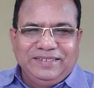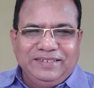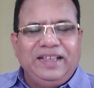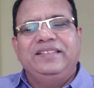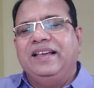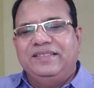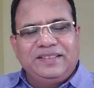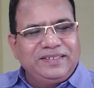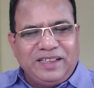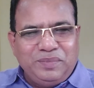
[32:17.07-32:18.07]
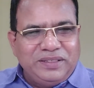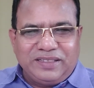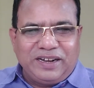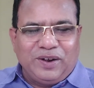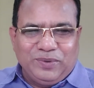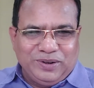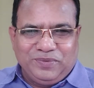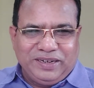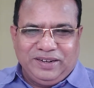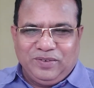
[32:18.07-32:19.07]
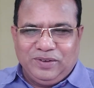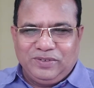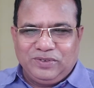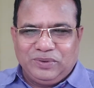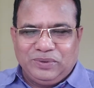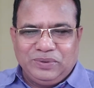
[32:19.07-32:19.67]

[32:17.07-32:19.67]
and chances can be 3 out of 10 also.